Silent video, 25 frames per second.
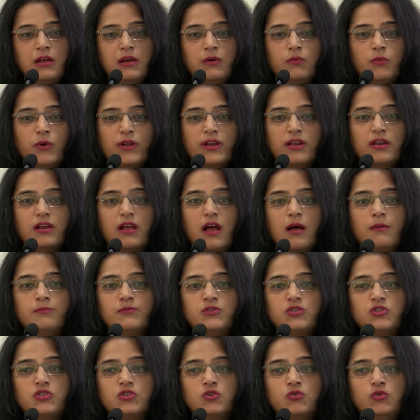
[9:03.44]
when it
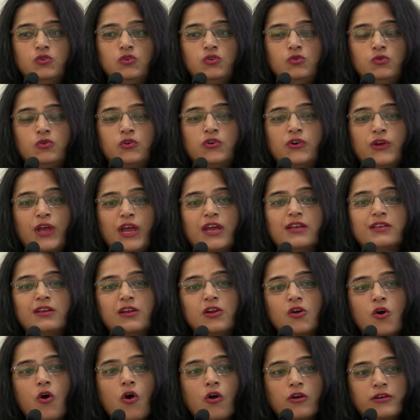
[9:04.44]
comes to you
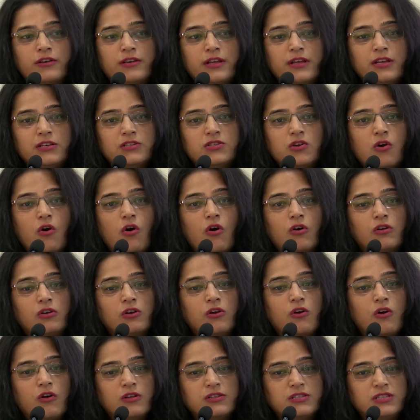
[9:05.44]
creating content on
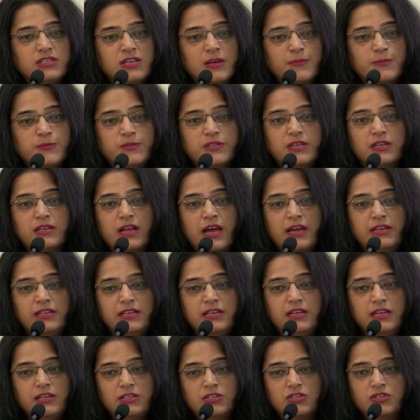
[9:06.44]
concepts and
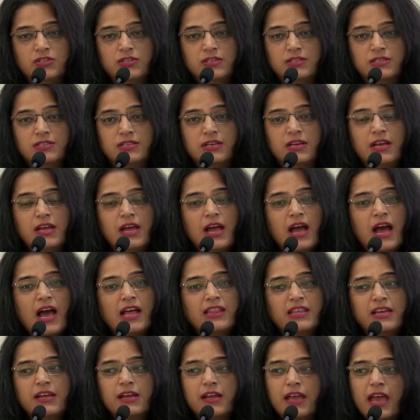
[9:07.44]
ideations, I
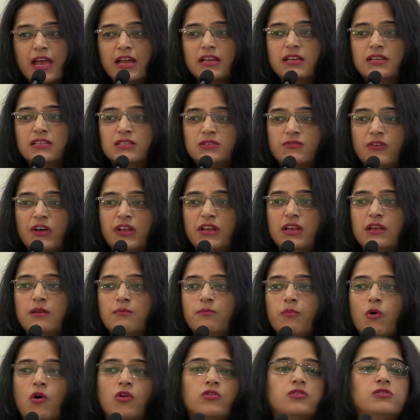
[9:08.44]
think again it's very
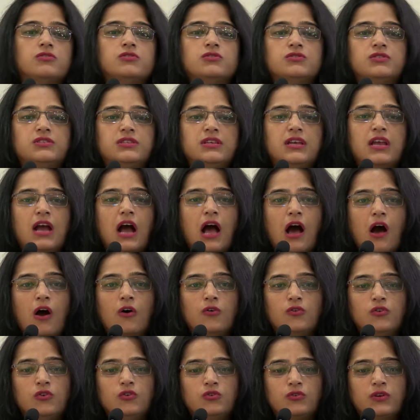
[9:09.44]
important to see
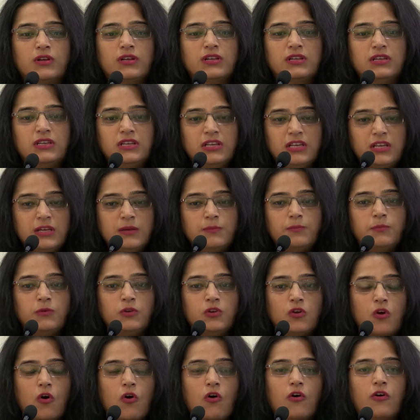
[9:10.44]
how you can keep
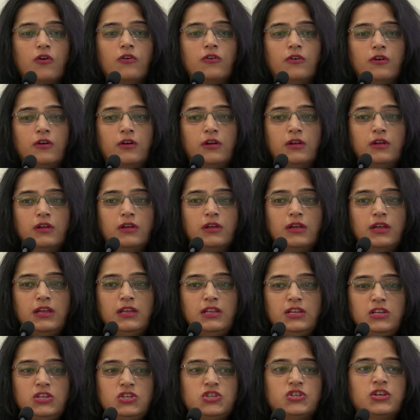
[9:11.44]
your
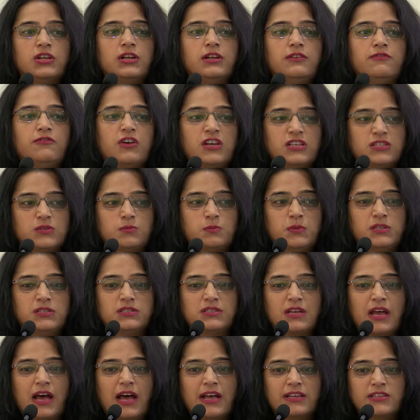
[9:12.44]
initial
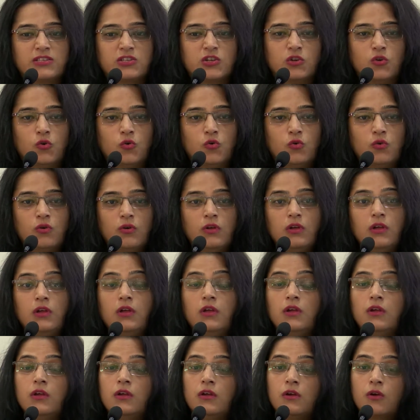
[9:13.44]
investments as low.
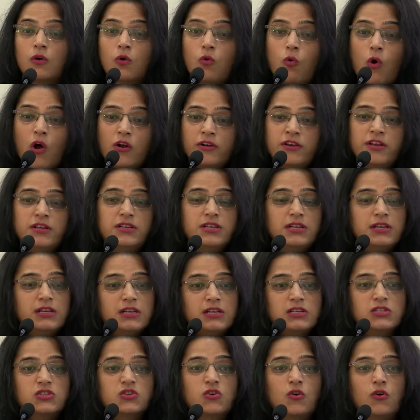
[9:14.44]
Quantity
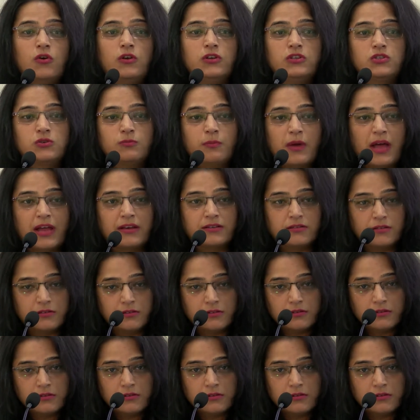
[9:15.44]
is going to matter